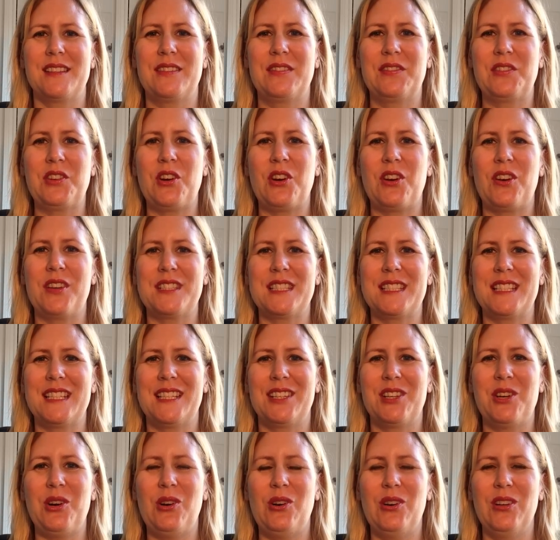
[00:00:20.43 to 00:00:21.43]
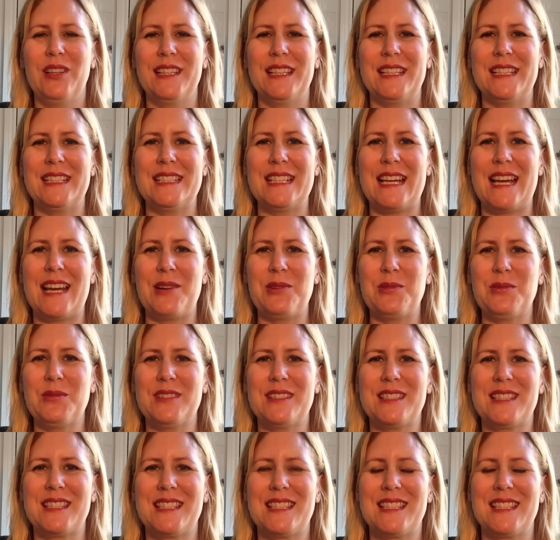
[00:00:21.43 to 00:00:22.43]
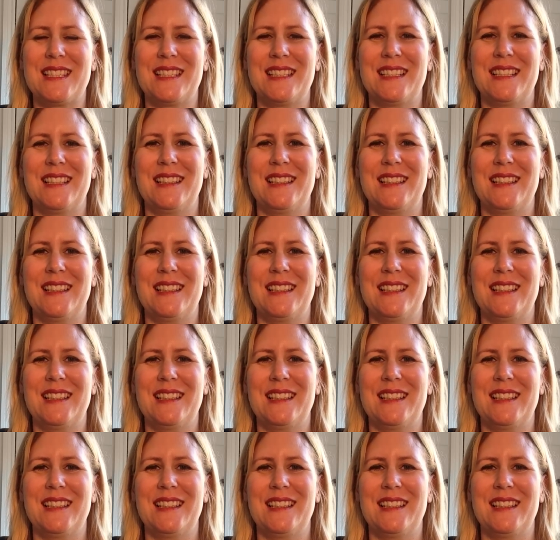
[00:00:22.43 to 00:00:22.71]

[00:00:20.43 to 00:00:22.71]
Of course, I didn't call it doubts,